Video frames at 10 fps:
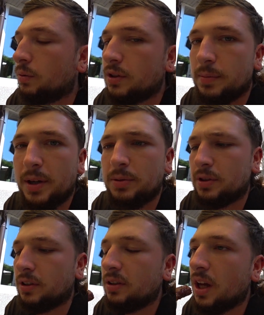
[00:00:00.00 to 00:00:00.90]
It smells
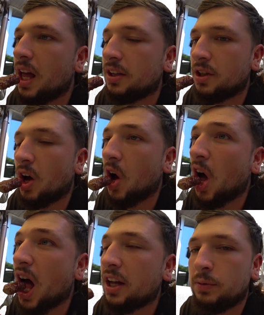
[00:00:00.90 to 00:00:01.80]
good. It's
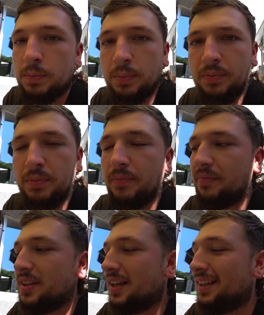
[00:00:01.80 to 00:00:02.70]
hot.
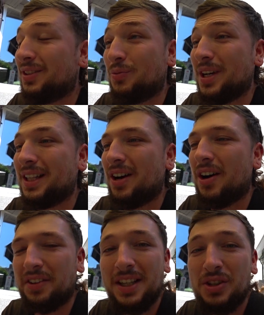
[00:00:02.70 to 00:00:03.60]
It's really
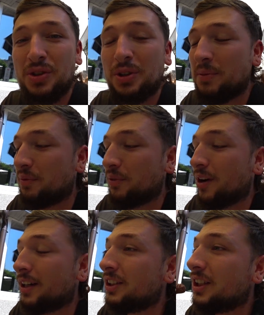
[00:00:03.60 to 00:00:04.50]
hot. I think he's grilled them
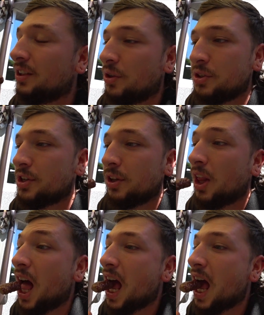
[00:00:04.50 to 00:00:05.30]
fresh. No salt.